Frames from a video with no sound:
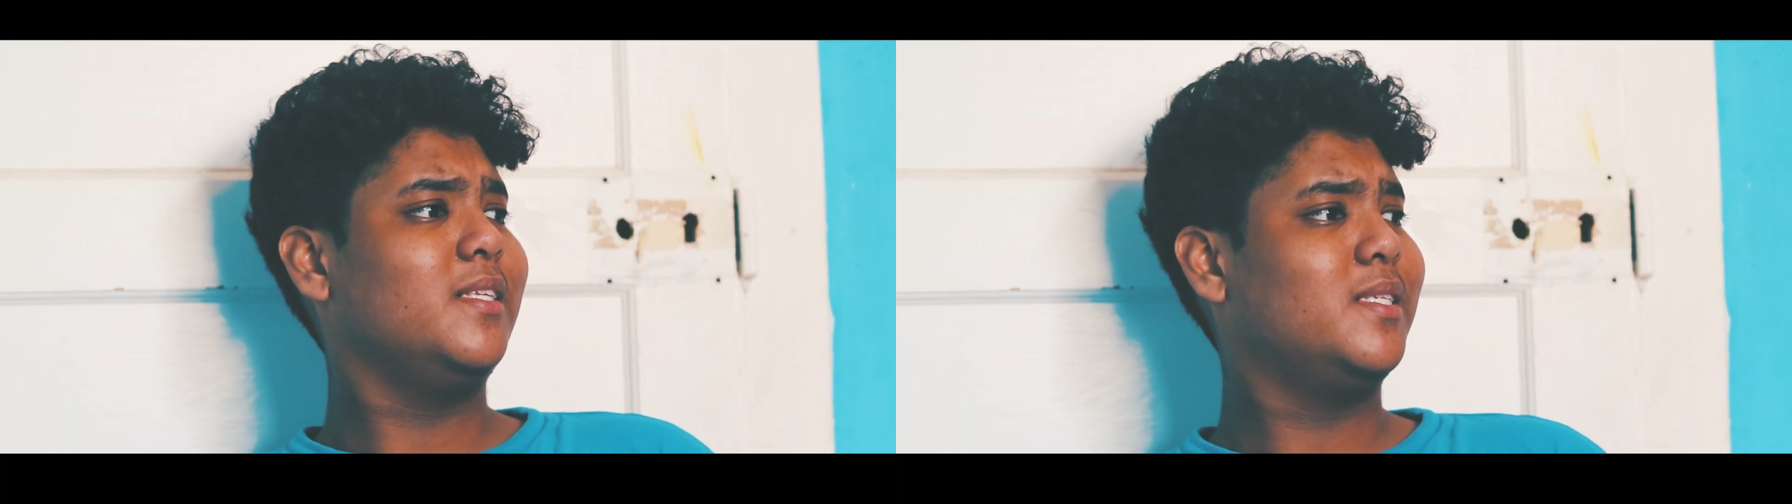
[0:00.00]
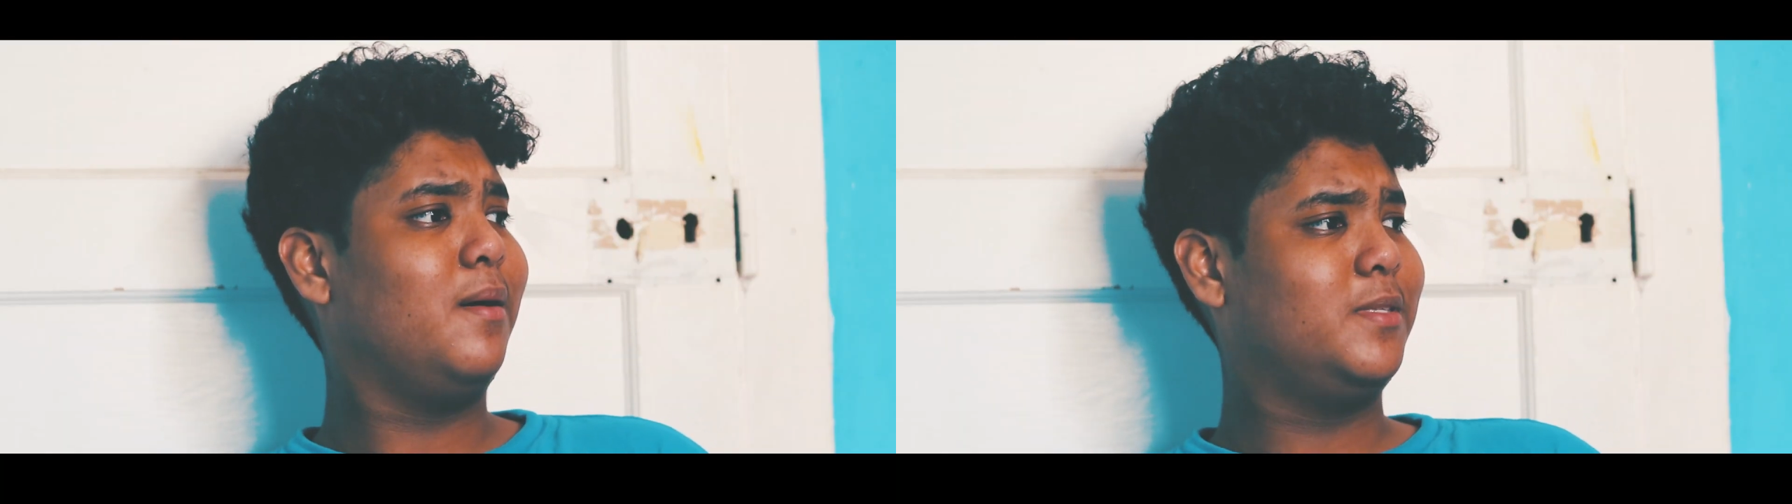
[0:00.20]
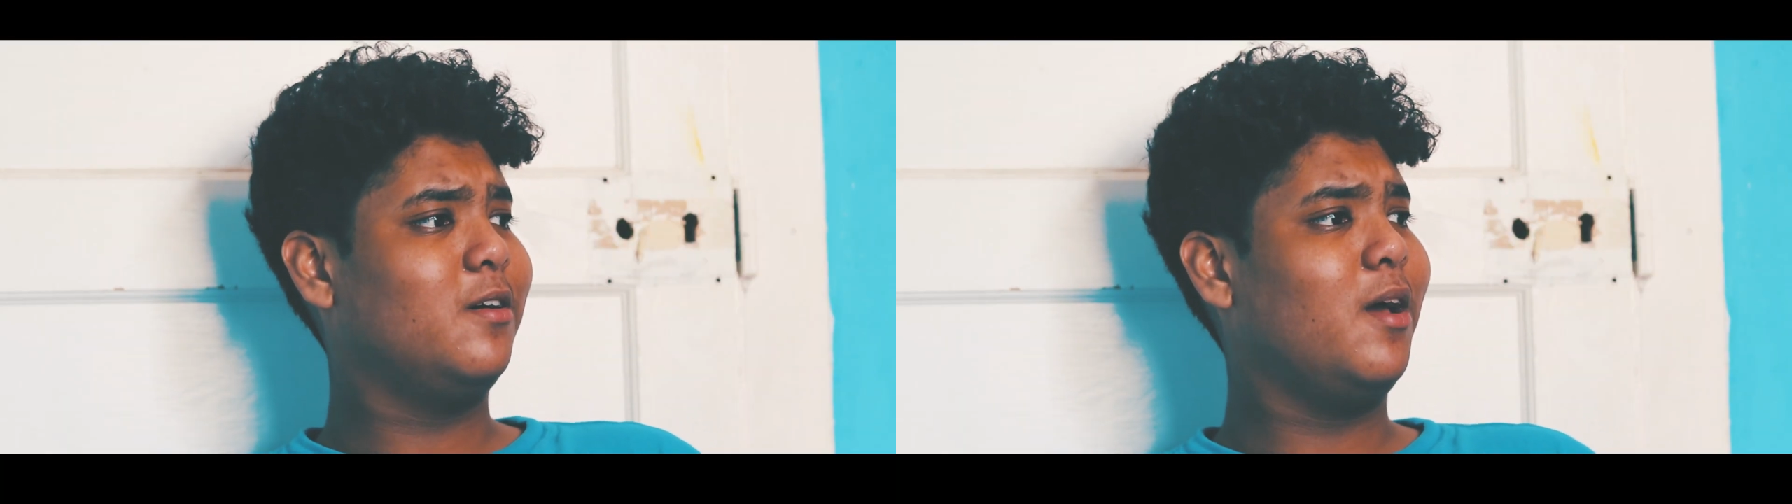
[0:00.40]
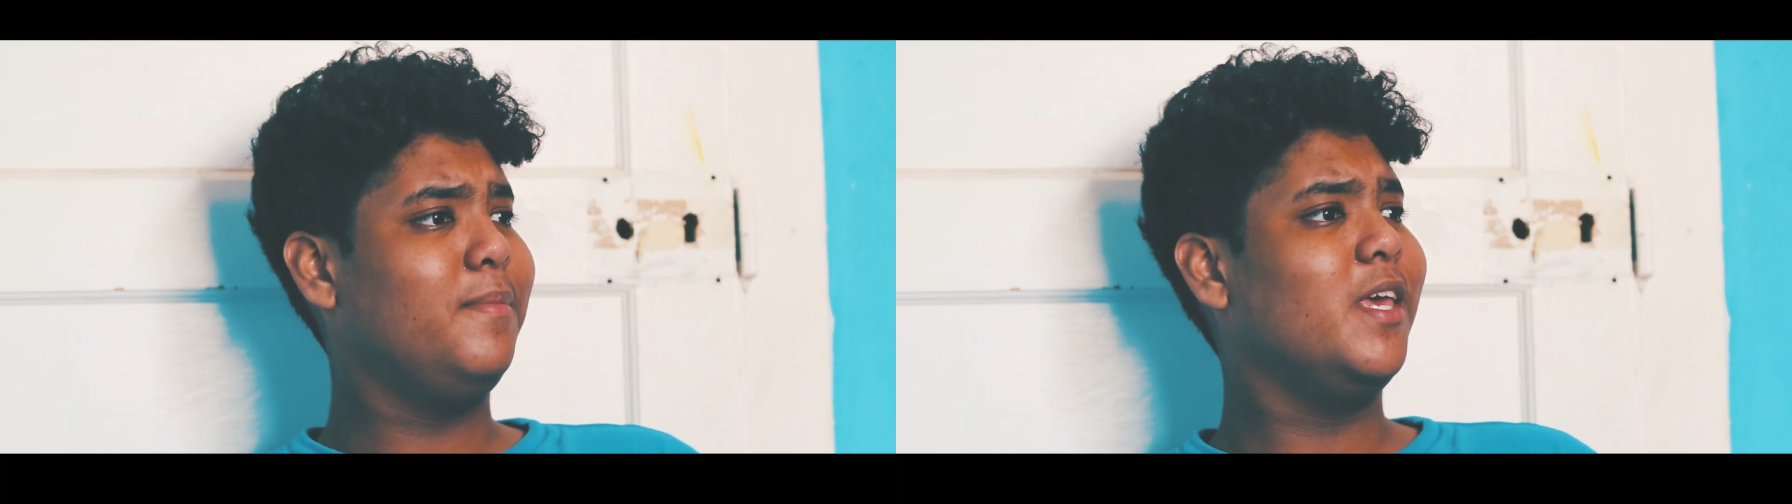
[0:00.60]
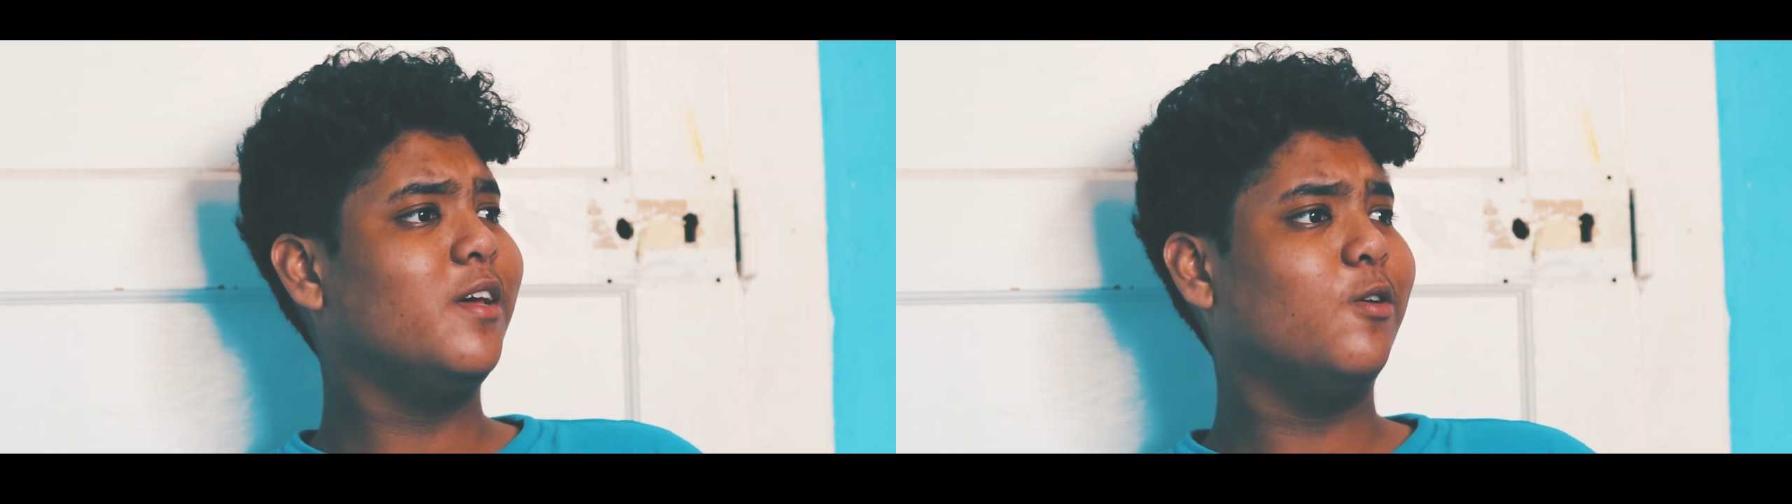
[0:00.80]
something on
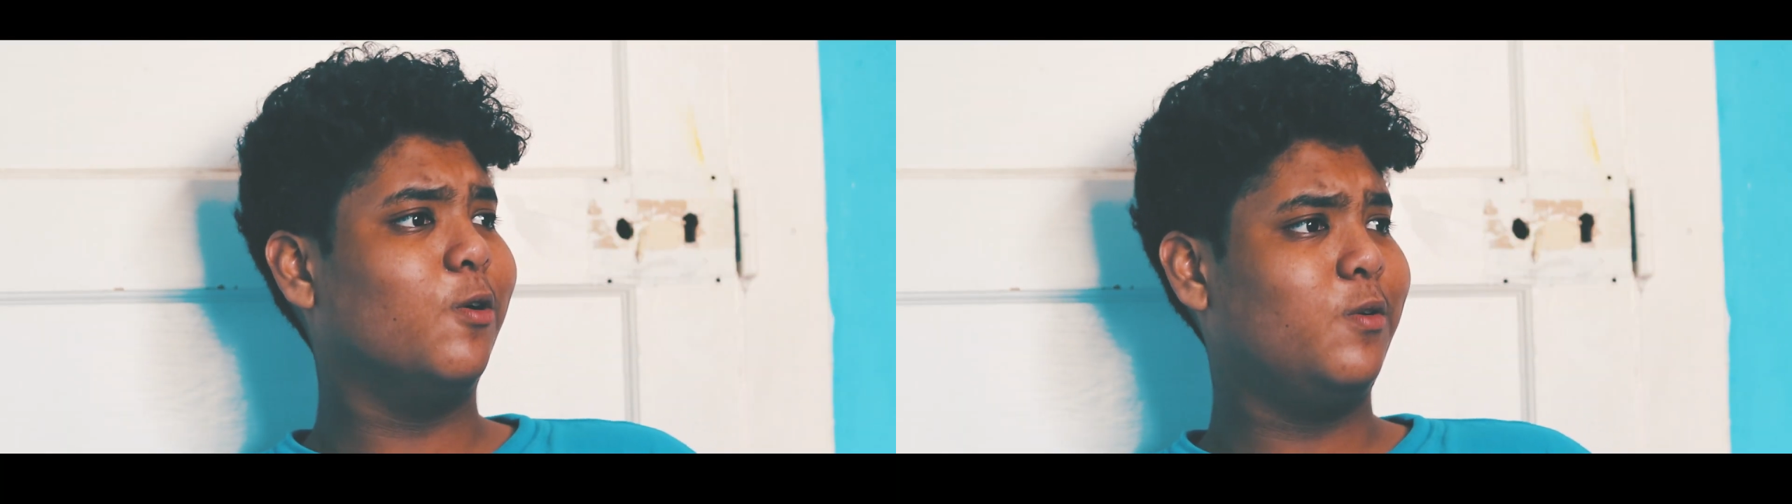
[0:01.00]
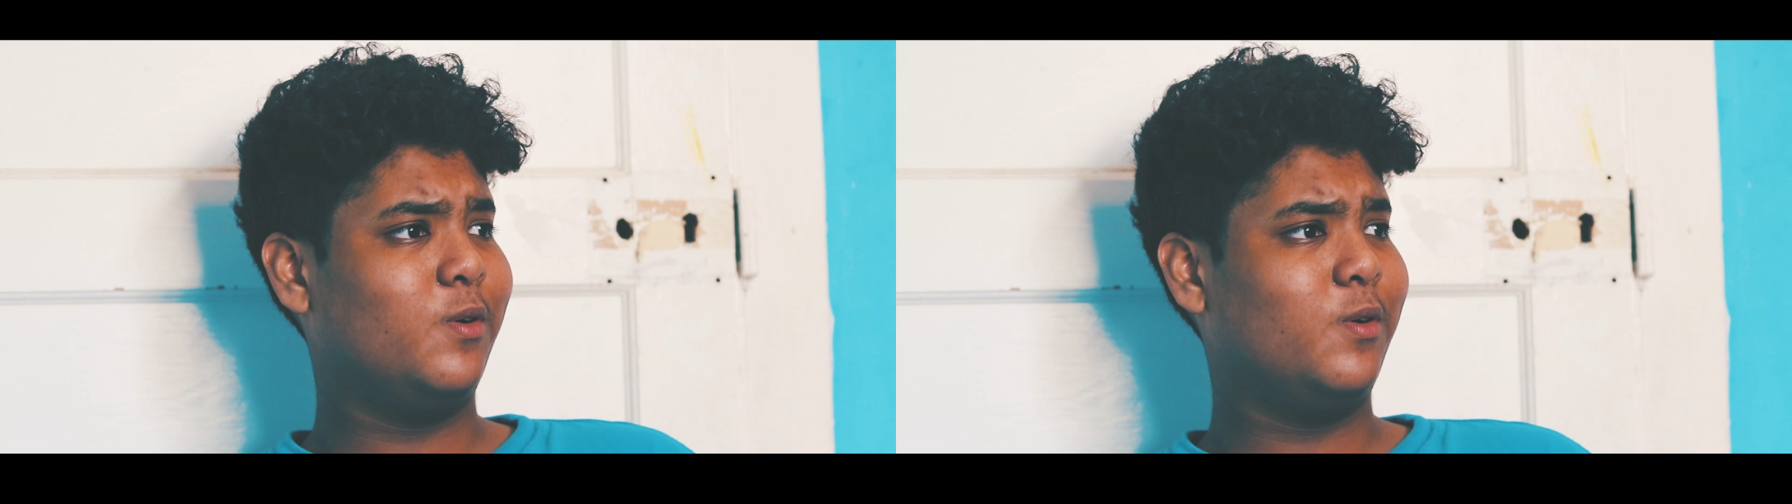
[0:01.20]
me, you know.